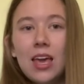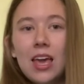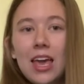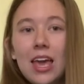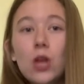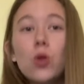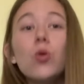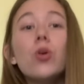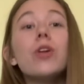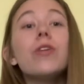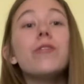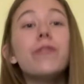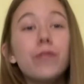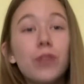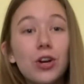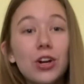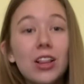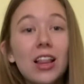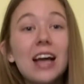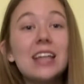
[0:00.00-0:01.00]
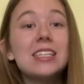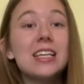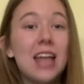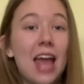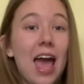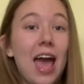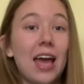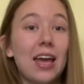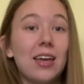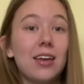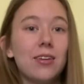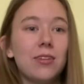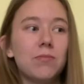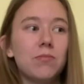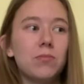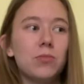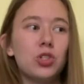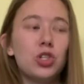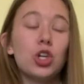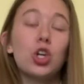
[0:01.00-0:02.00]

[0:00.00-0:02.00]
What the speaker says: In order to fertilize an egg, to